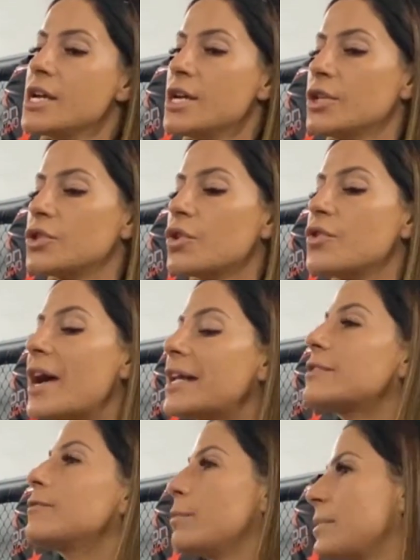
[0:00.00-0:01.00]
So
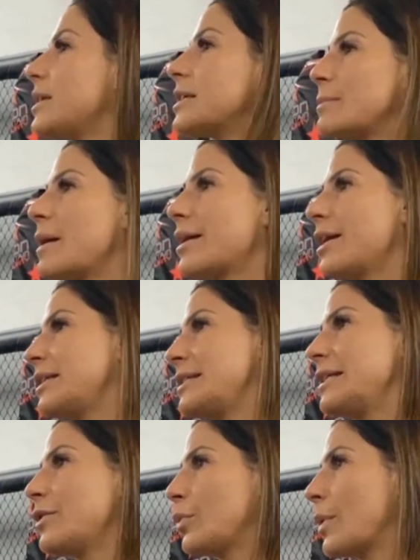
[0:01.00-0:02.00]
that for me is my kind of
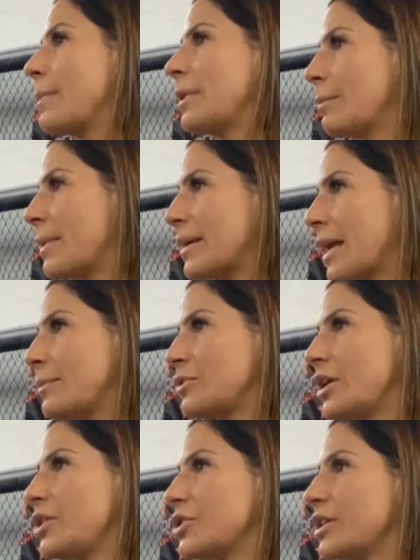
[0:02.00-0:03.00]
secret weapon and my game
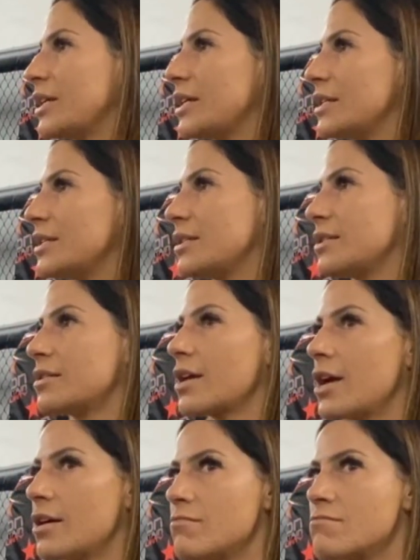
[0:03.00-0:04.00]
changer is
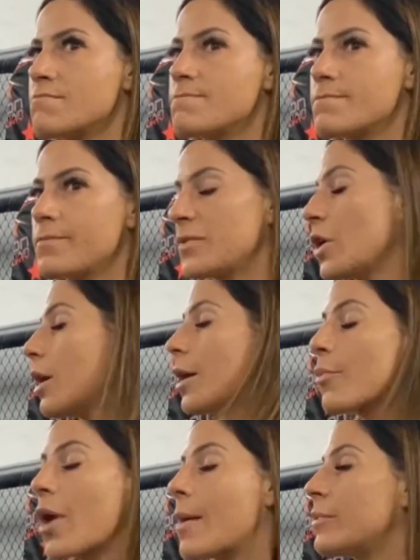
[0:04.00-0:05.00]
um, yeah, a
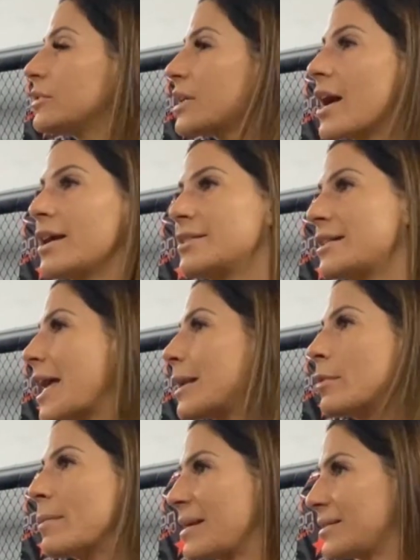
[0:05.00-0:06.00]
primal diet, an
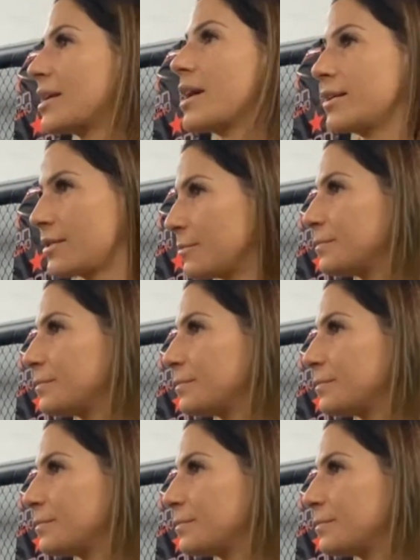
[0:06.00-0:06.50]
animal based diet.